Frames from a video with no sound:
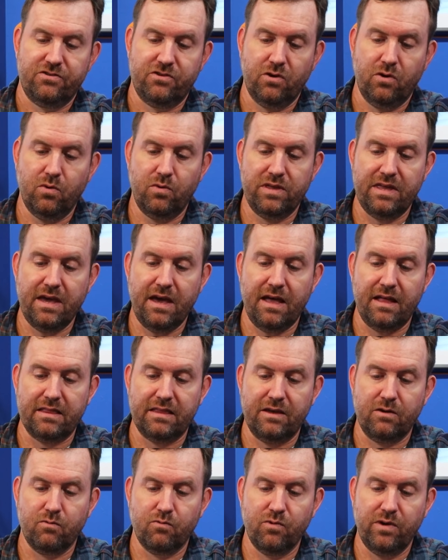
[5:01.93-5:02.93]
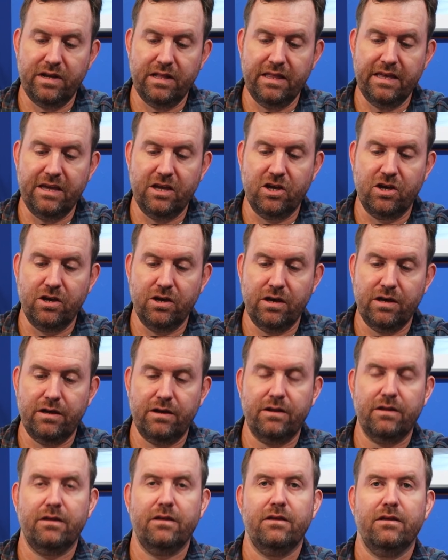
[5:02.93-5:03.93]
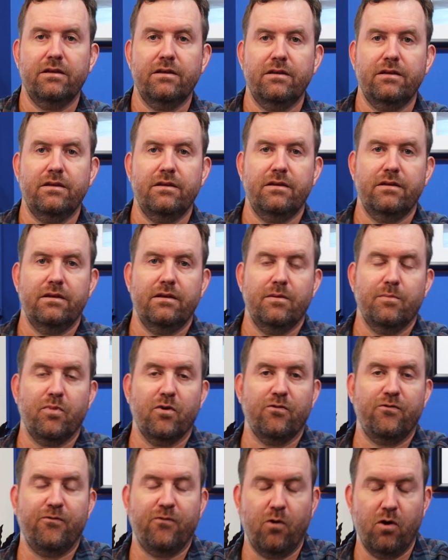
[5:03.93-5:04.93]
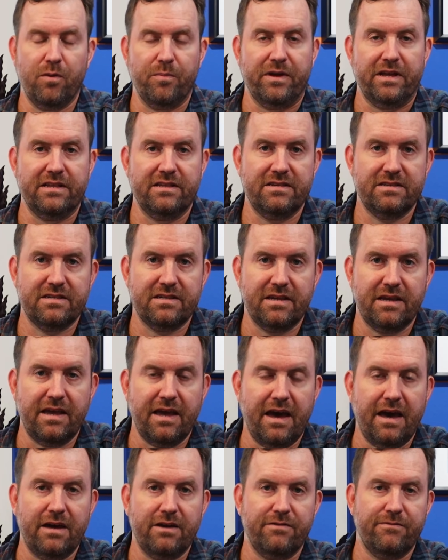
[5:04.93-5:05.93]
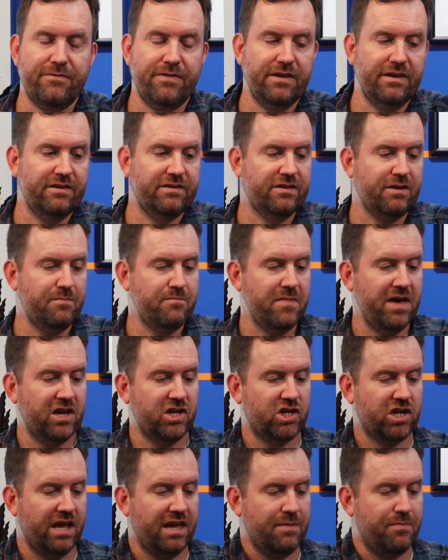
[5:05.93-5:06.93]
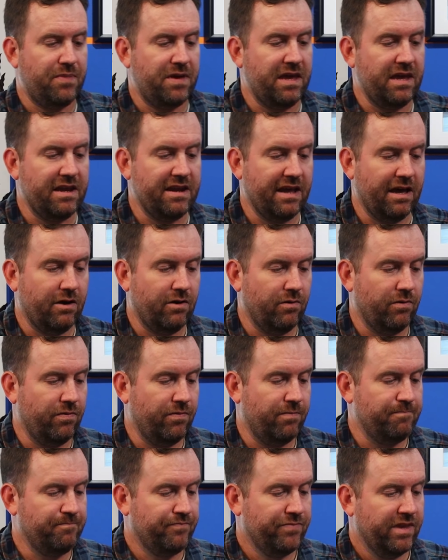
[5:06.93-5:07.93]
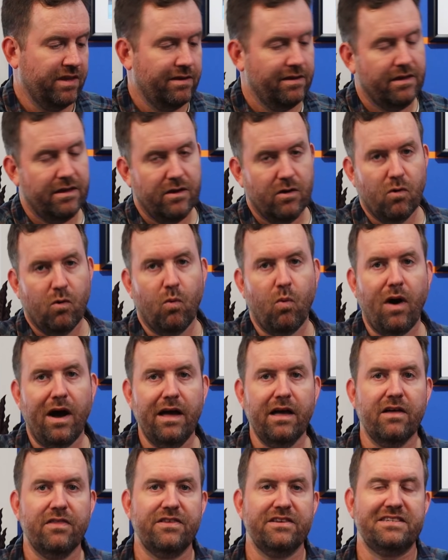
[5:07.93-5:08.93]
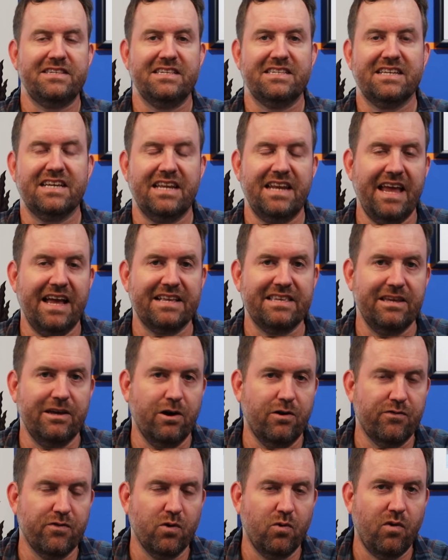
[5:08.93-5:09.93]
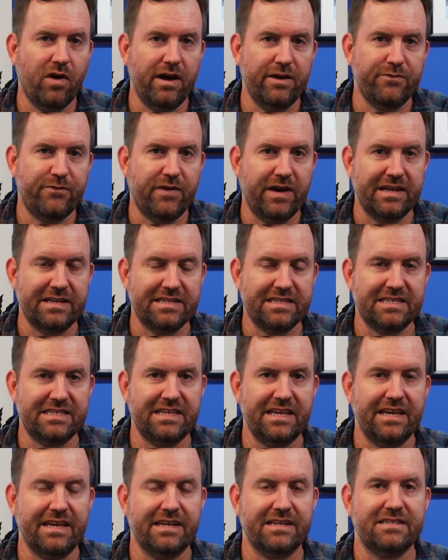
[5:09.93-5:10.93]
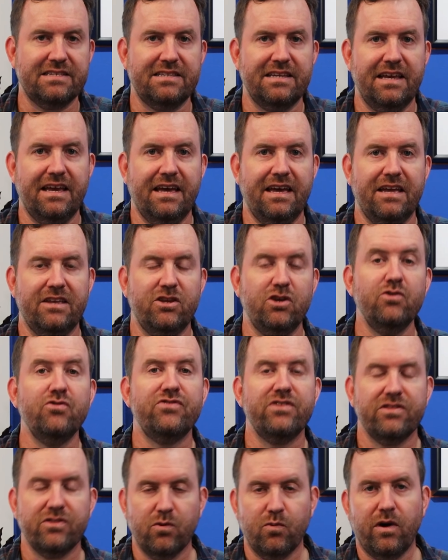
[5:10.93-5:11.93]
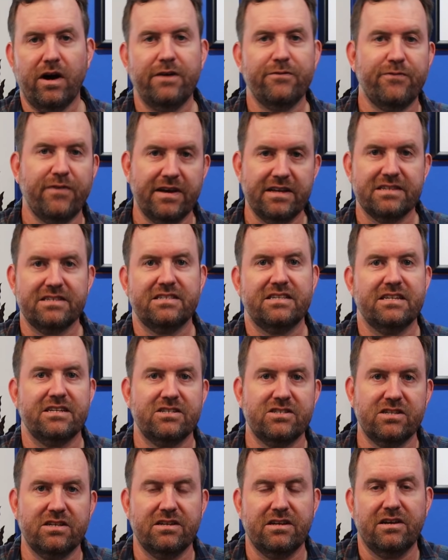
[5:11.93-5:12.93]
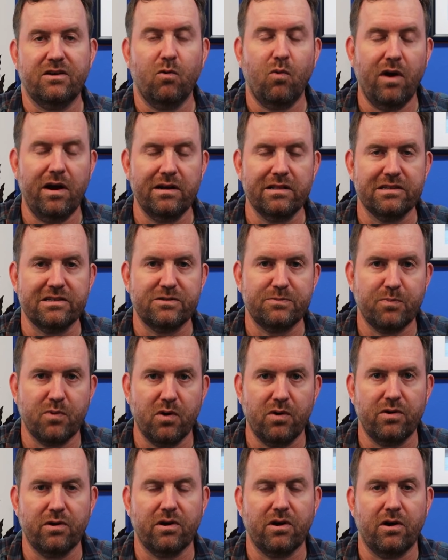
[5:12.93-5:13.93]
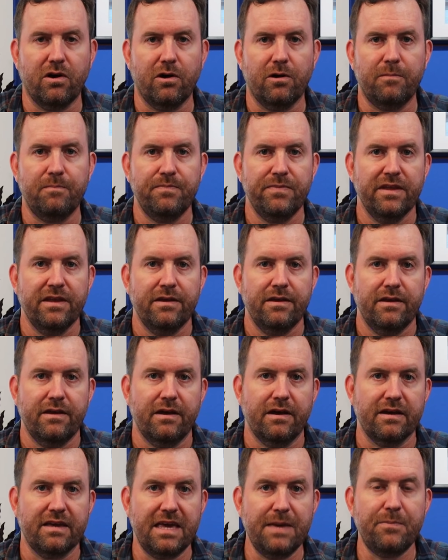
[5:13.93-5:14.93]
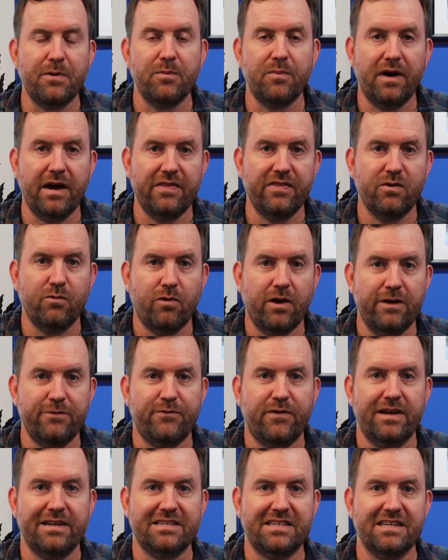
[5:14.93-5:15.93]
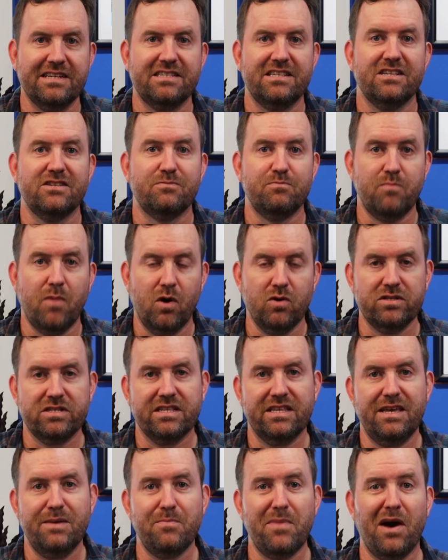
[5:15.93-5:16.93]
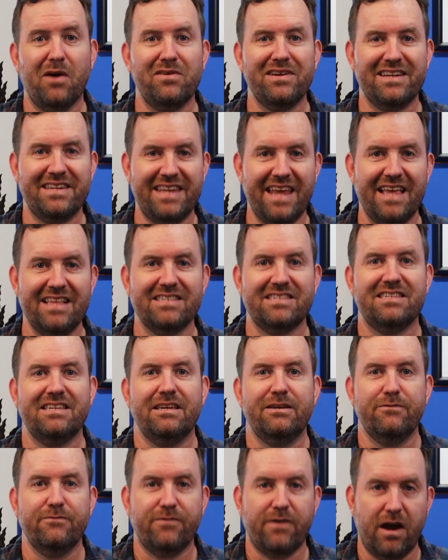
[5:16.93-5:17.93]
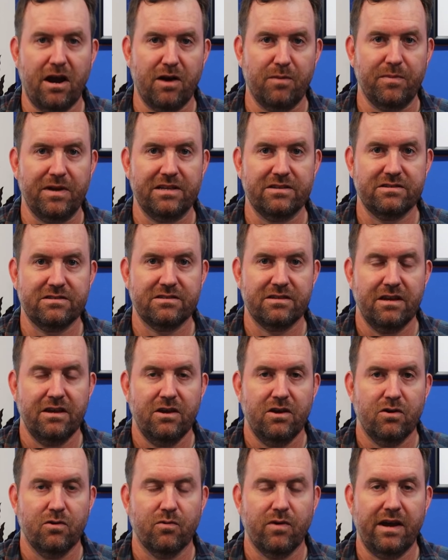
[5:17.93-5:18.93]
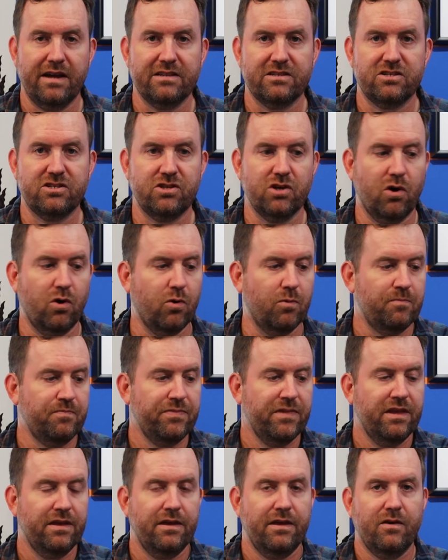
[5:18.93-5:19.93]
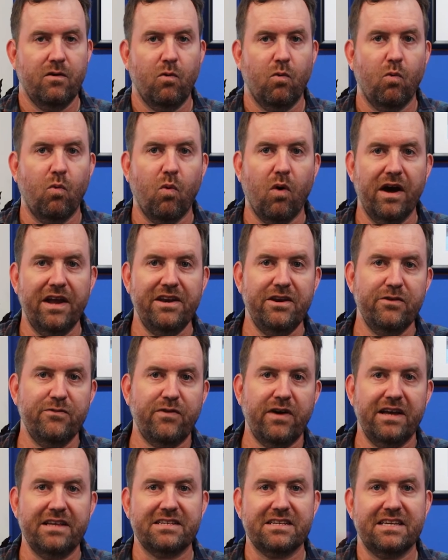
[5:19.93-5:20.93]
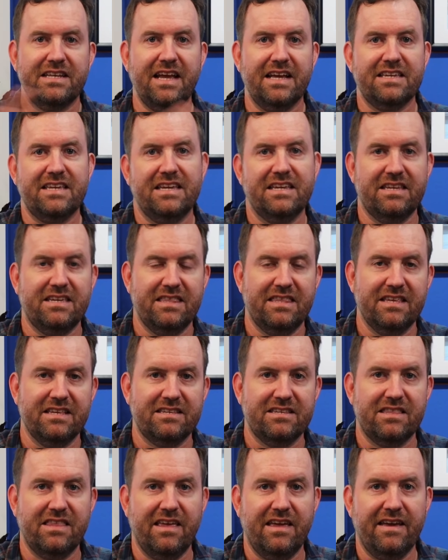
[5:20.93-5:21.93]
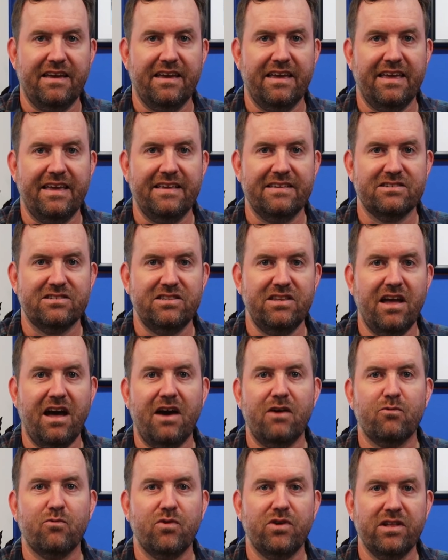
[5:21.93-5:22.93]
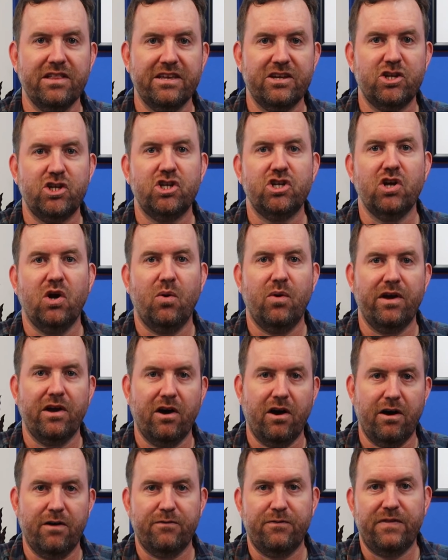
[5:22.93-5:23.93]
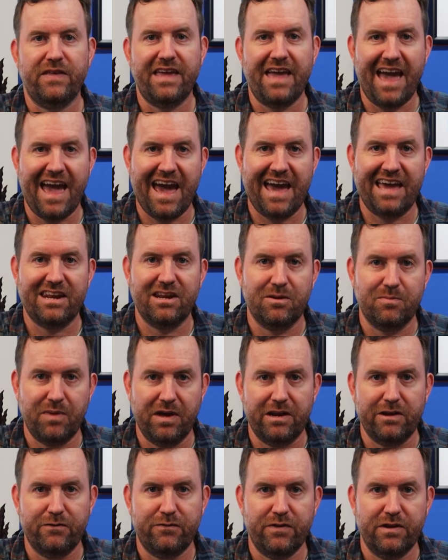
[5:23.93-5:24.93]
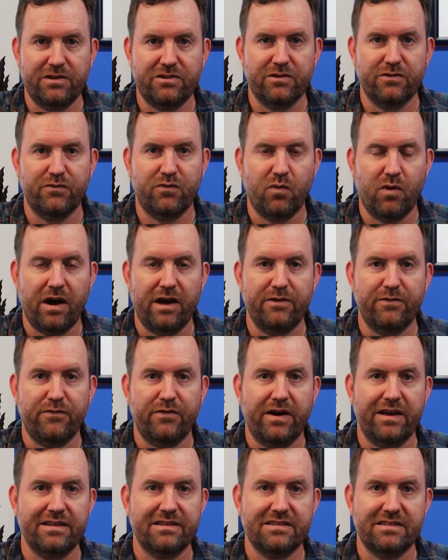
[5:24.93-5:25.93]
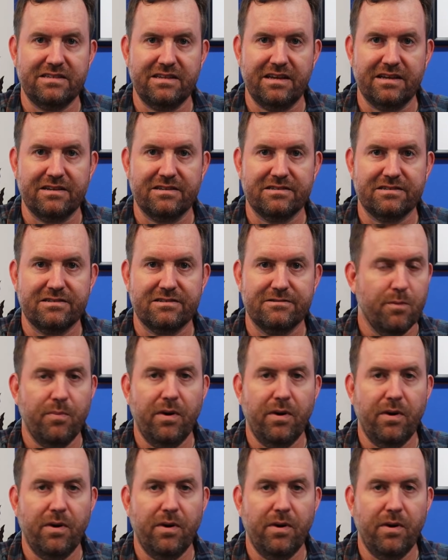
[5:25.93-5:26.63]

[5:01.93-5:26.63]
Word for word: So yeah, like really good performance out of this Mesh AP. Now, while this is connecting over Wi-Fi 6 and using the Wi-Fi 6 uh, wireless protocol, uh, keep in mind that Wi-Fi 6 is mostly about dense environments, right? So one device connecting to this thing is not really showing off the added benefits of Wi-Fi 6.